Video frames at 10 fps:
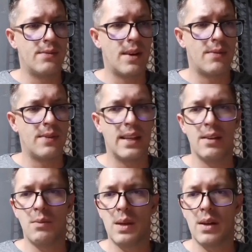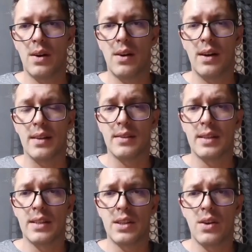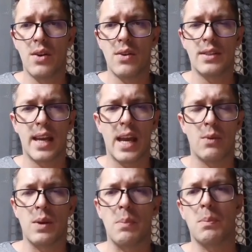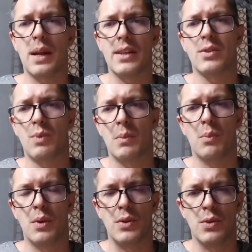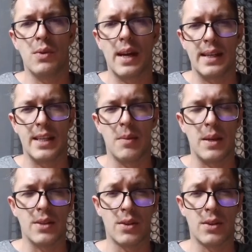roughly we are at 60 hertz and we plus 1.28 dB.